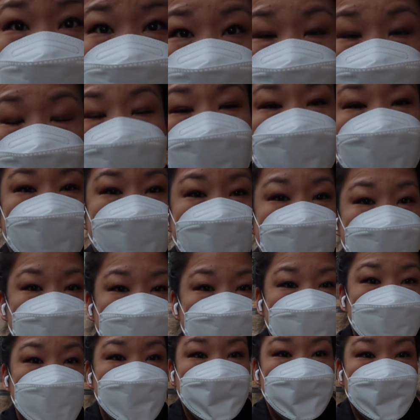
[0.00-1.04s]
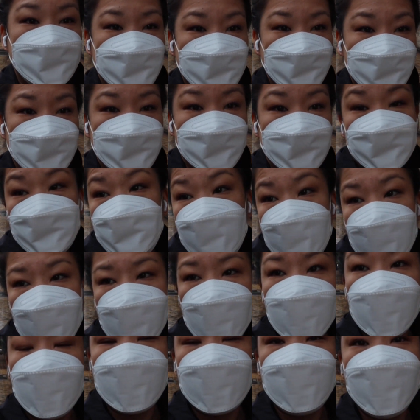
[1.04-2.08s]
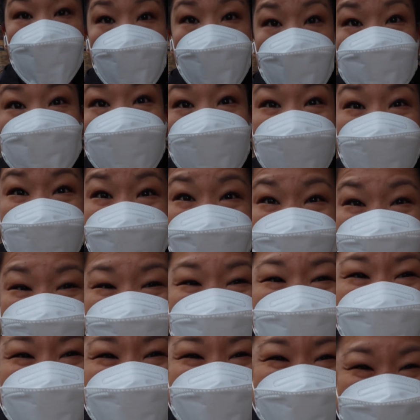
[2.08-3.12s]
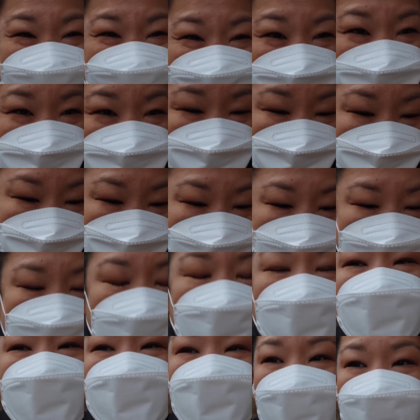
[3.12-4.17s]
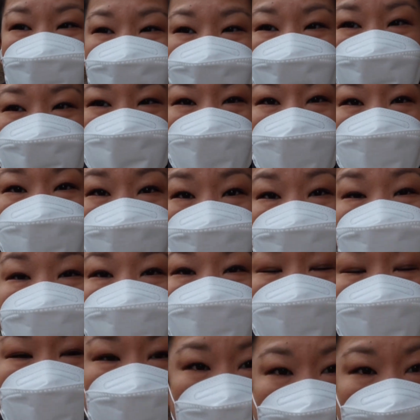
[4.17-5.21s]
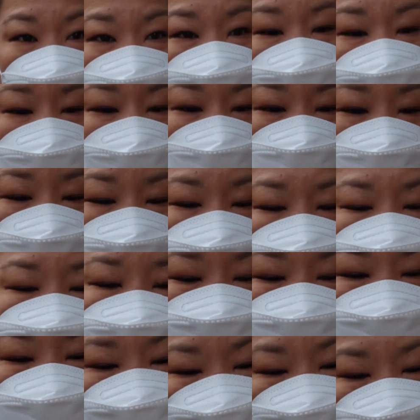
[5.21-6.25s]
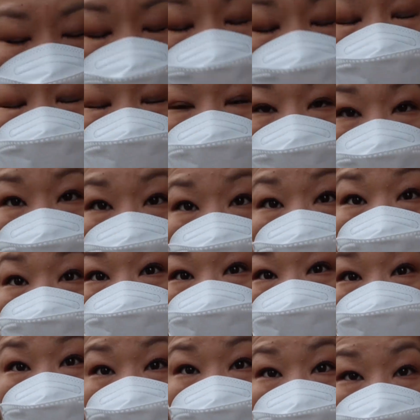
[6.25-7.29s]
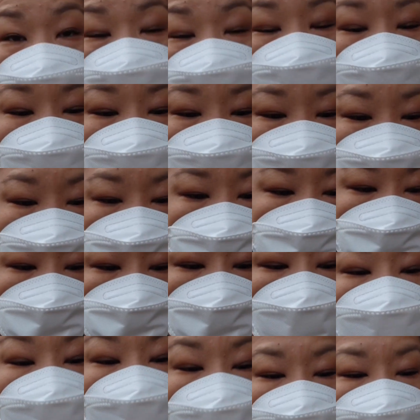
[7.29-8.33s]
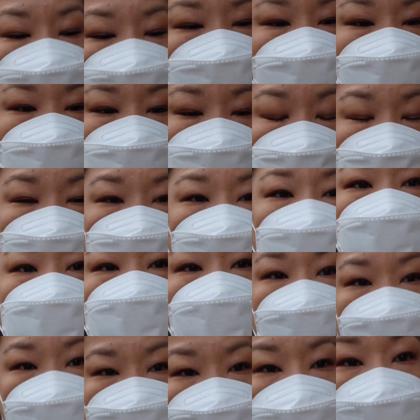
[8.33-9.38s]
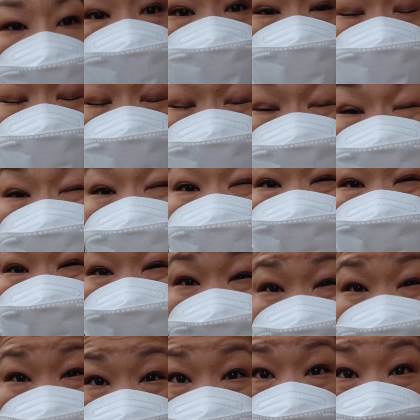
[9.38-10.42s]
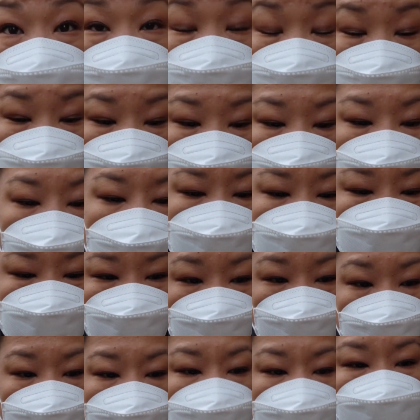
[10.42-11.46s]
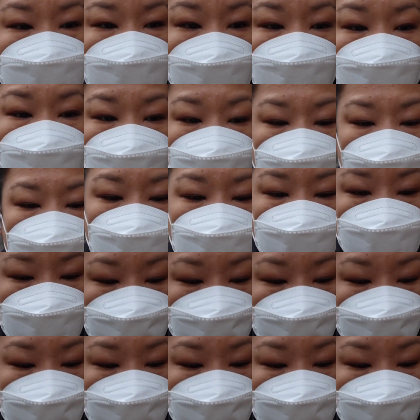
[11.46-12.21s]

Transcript: Um, yeah, that's my observation. Anyway, not a lot of traffic, not a lot of people out, but that's maybe normal for Hong Kong. Although foot traffic has been a lot lighter in the past few weeks everywhere.